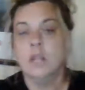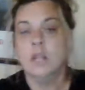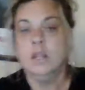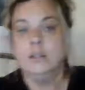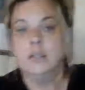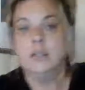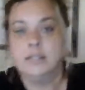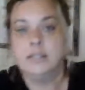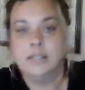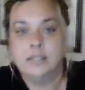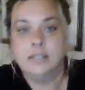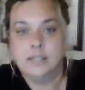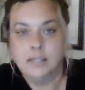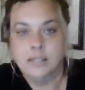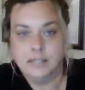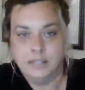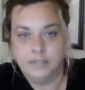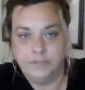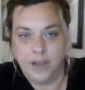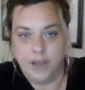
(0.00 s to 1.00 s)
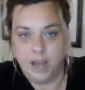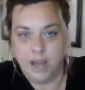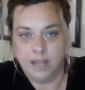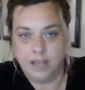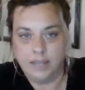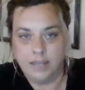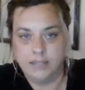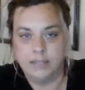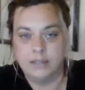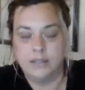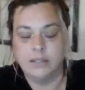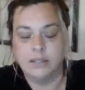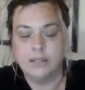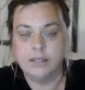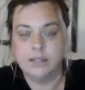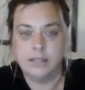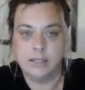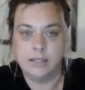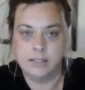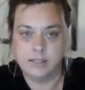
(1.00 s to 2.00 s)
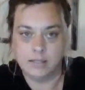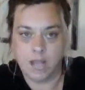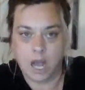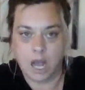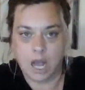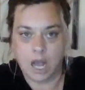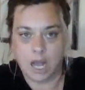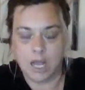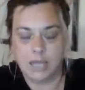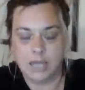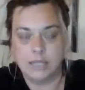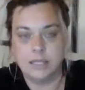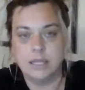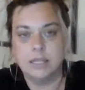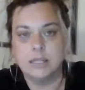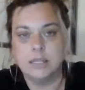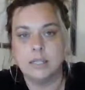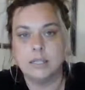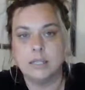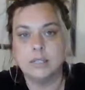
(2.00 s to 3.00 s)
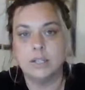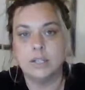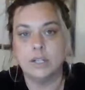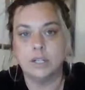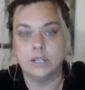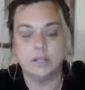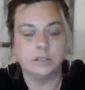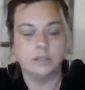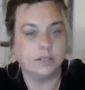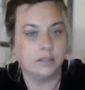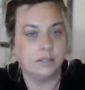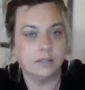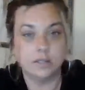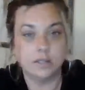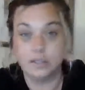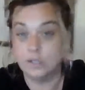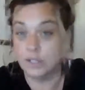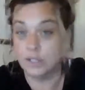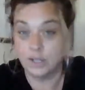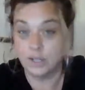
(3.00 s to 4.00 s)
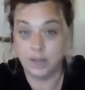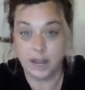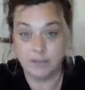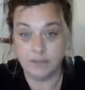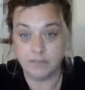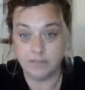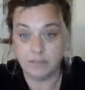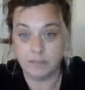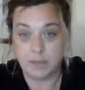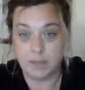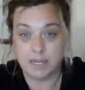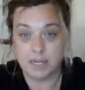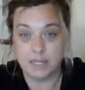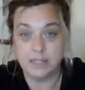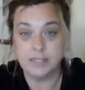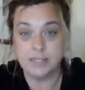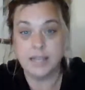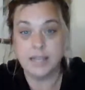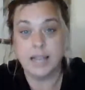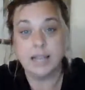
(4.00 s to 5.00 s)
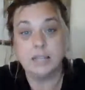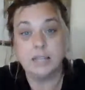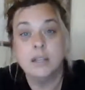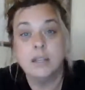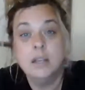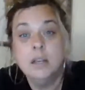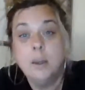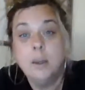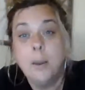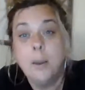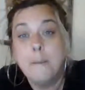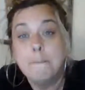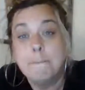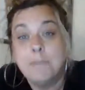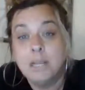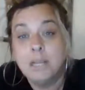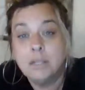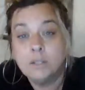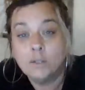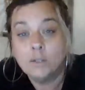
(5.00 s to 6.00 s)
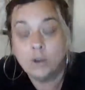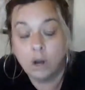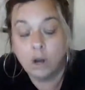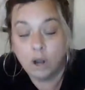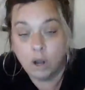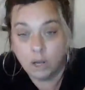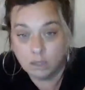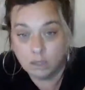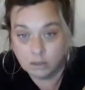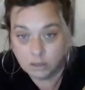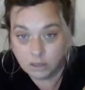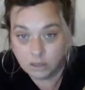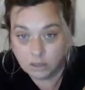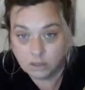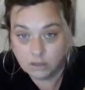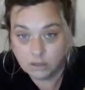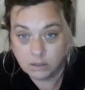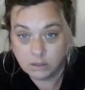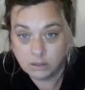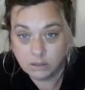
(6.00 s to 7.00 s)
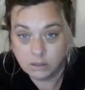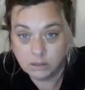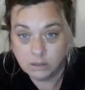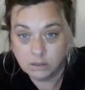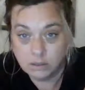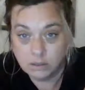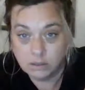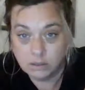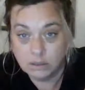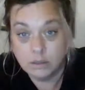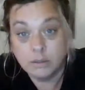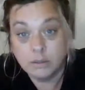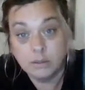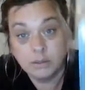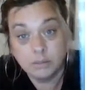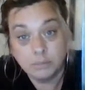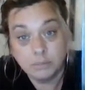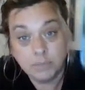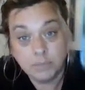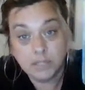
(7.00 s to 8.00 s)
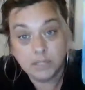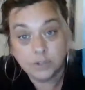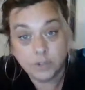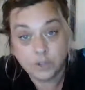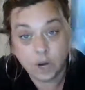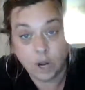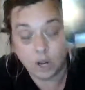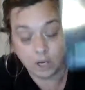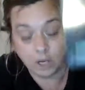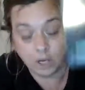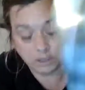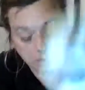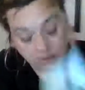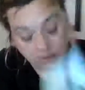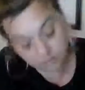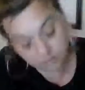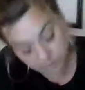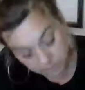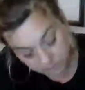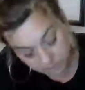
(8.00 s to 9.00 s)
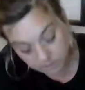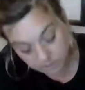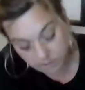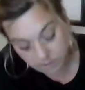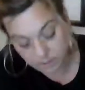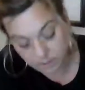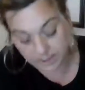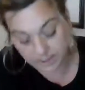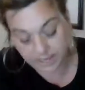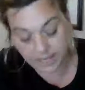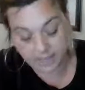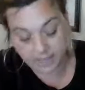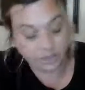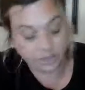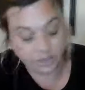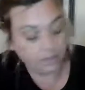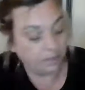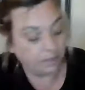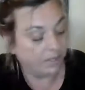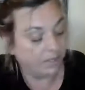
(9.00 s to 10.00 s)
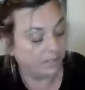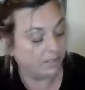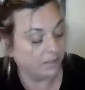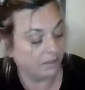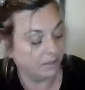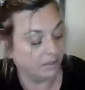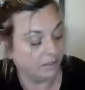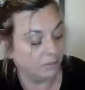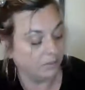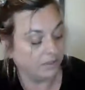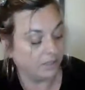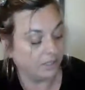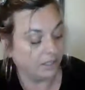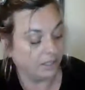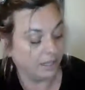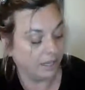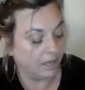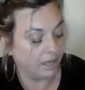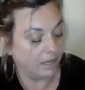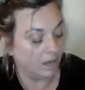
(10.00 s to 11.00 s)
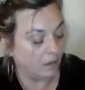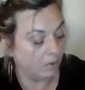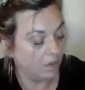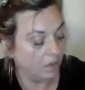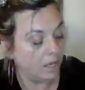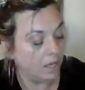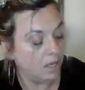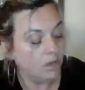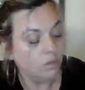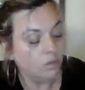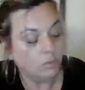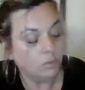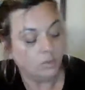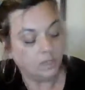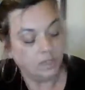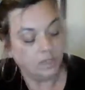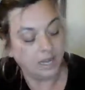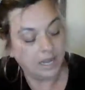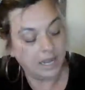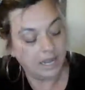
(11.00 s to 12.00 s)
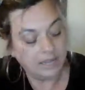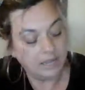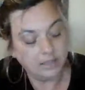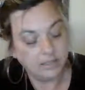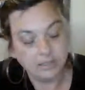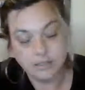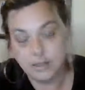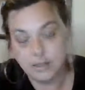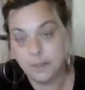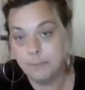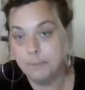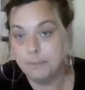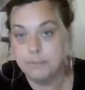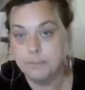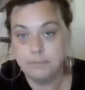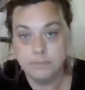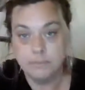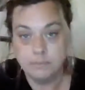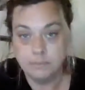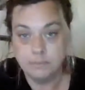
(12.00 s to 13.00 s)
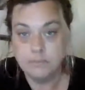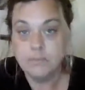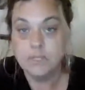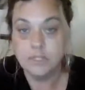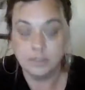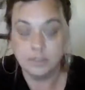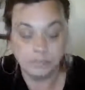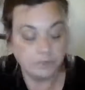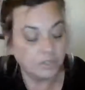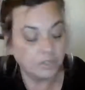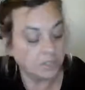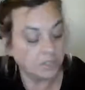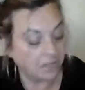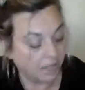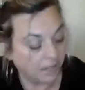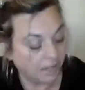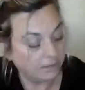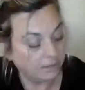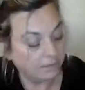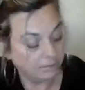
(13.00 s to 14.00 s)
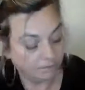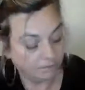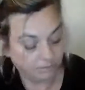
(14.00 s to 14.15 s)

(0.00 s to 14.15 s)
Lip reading: This is the divine. This is God. This is your everybody saying, be strong. Be strong. Again, could be dealing with the Leo. We're gonna end some shit.